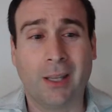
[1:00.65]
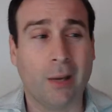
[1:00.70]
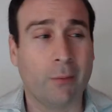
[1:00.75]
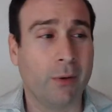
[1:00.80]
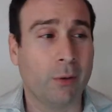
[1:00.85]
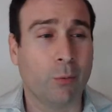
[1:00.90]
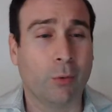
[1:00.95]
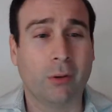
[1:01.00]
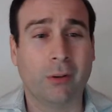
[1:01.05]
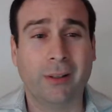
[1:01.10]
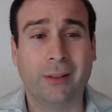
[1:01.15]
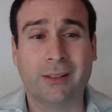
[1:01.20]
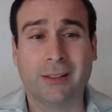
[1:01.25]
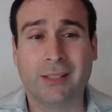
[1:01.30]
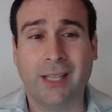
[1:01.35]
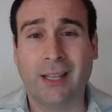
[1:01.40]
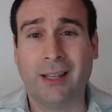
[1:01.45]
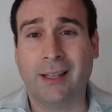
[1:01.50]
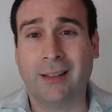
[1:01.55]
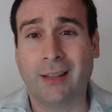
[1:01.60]
can we really
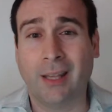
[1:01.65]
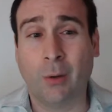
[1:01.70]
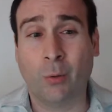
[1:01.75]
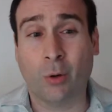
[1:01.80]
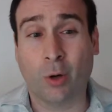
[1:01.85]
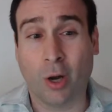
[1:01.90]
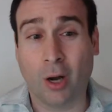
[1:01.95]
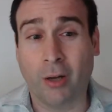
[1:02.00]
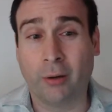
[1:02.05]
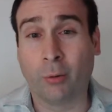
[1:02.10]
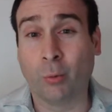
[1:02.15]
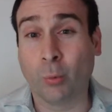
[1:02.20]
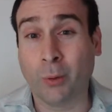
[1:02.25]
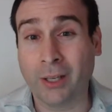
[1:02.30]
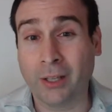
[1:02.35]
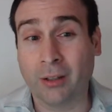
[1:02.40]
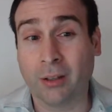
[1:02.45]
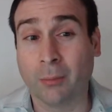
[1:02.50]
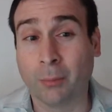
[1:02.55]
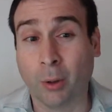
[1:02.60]
say that they were
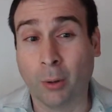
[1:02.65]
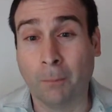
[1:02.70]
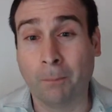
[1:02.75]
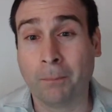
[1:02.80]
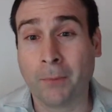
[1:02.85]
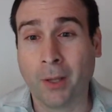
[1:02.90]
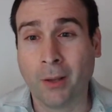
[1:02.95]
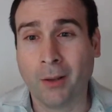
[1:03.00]
unreasonable?